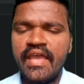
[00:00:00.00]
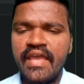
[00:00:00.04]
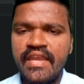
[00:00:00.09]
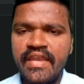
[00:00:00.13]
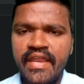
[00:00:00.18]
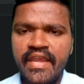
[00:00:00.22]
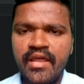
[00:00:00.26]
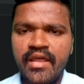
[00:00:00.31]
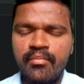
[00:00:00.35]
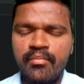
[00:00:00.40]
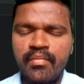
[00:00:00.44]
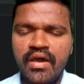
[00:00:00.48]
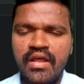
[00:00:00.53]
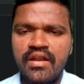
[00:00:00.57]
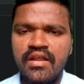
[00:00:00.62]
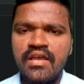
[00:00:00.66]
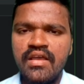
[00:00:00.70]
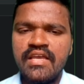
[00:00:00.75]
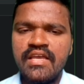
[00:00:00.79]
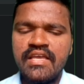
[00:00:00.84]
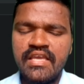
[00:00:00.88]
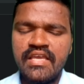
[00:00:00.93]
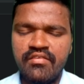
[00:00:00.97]
any
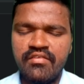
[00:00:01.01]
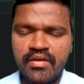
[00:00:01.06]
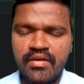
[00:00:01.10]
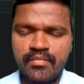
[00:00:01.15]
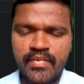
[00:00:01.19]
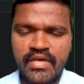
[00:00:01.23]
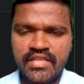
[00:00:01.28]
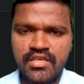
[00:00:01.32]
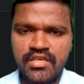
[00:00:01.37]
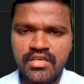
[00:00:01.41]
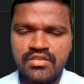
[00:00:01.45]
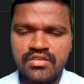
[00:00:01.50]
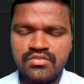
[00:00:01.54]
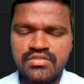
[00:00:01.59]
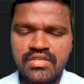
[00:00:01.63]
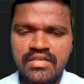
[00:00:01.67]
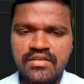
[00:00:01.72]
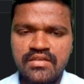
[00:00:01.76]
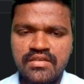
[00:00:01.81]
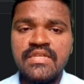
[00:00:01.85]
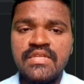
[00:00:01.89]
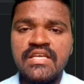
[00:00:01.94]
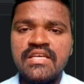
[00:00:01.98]
number given by the user.